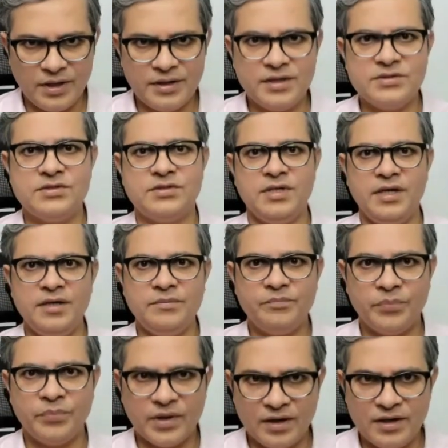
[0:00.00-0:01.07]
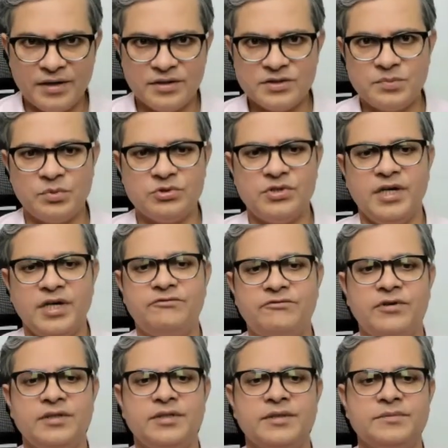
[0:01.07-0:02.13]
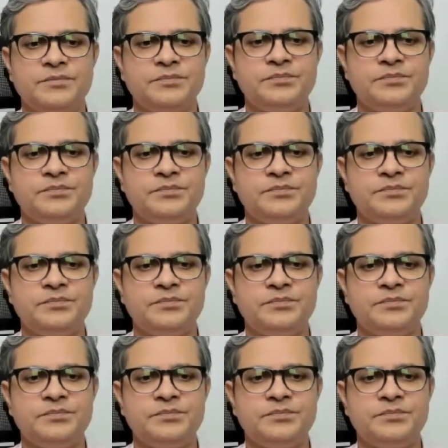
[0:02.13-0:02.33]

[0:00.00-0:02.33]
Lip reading: Let us see and let us proceed further.